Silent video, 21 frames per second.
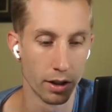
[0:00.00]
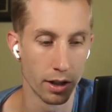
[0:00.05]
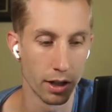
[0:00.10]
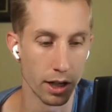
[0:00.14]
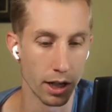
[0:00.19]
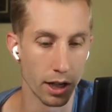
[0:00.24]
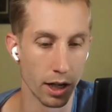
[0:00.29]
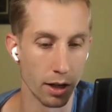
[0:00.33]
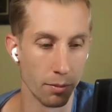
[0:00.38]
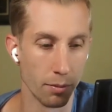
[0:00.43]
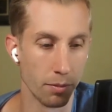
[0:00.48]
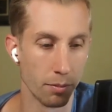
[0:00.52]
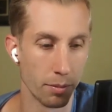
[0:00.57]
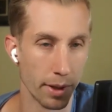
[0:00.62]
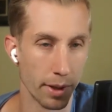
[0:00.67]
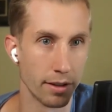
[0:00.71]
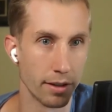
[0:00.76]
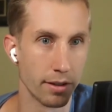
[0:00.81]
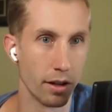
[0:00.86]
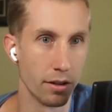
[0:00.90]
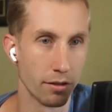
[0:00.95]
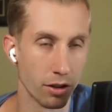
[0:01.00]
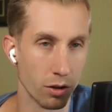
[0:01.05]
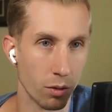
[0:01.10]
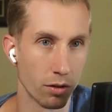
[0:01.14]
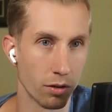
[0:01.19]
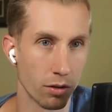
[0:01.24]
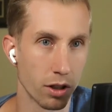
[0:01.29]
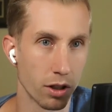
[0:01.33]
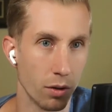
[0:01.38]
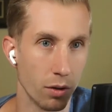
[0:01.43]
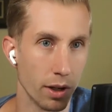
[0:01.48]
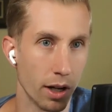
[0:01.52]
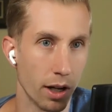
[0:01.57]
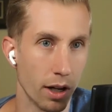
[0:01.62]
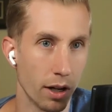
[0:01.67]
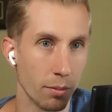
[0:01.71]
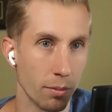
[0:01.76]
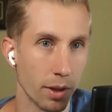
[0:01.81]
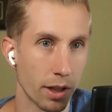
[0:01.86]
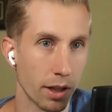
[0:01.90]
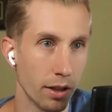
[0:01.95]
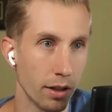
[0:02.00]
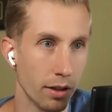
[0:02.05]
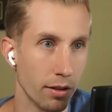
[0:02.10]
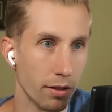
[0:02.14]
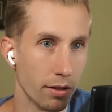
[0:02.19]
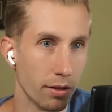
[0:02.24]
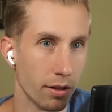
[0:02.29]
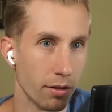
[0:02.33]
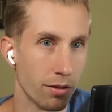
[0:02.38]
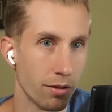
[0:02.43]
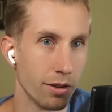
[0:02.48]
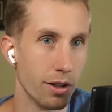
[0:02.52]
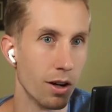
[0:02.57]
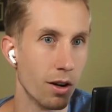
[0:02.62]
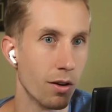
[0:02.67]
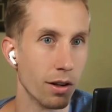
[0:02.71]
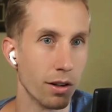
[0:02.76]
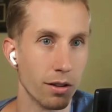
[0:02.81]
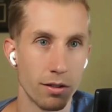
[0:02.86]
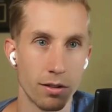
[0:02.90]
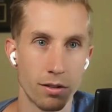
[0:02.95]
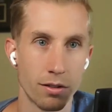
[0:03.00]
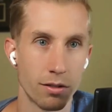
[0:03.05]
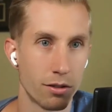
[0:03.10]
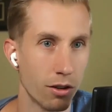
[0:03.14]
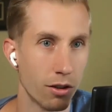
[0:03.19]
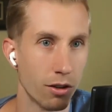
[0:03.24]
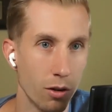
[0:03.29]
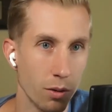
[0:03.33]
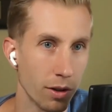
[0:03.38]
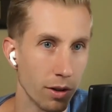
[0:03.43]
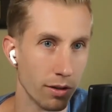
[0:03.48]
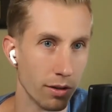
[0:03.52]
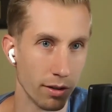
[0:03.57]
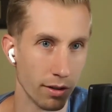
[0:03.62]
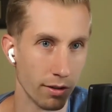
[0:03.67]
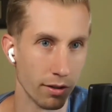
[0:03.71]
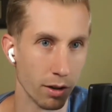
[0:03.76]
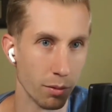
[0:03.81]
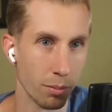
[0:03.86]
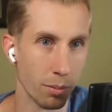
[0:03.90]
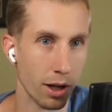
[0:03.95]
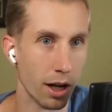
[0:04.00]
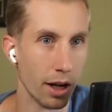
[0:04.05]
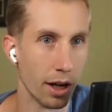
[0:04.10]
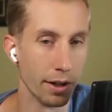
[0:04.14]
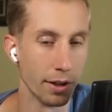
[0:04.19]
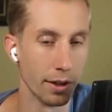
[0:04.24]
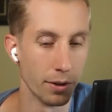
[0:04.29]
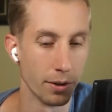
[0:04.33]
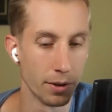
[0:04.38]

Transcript: Um, pay attention to what's going on because if you don't, it's so easy to slip behind.